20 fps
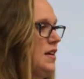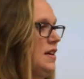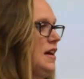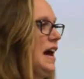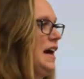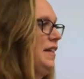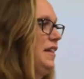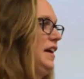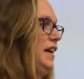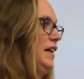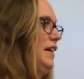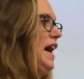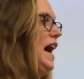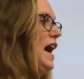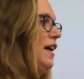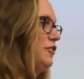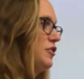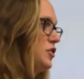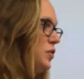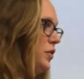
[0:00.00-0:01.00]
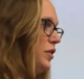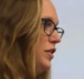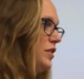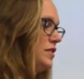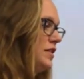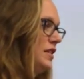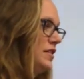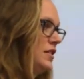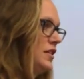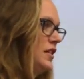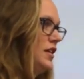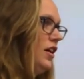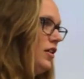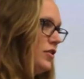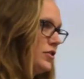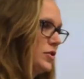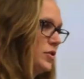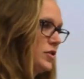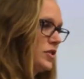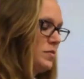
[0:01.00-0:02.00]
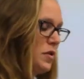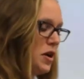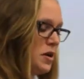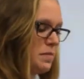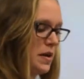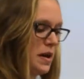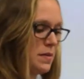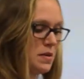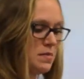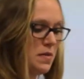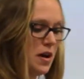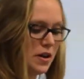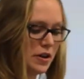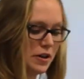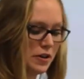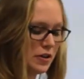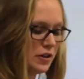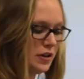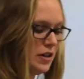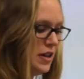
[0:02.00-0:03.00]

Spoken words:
and then afterwards it's also a smart baby monitor.